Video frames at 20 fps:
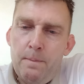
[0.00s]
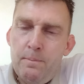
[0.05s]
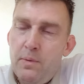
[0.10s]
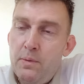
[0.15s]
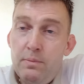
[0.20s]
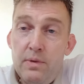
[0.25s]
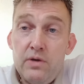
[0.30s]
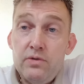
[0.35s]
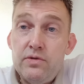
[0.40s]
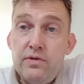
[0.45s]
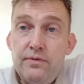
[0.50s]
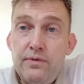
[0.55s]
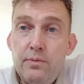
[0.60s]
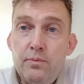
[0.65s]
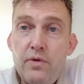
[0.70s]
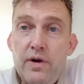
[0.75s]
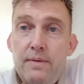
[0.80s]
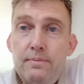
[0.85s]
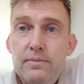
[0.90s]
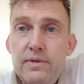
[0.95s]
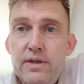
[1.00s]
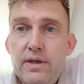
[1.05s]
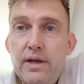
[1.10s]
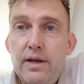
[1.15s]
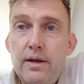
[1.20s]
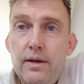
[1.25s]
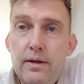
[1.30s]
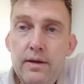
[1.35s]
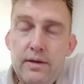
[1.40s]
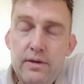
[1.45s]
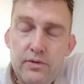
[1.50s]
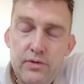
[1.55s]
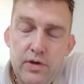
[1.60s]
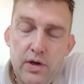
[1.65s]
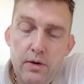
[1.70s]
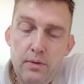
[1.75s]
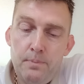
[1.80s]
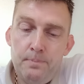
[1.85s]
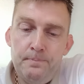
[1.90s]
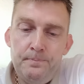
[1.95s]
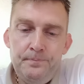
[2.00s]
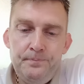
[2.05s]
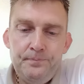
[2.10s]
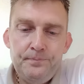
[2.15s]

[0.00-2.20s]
but most of them were empty. So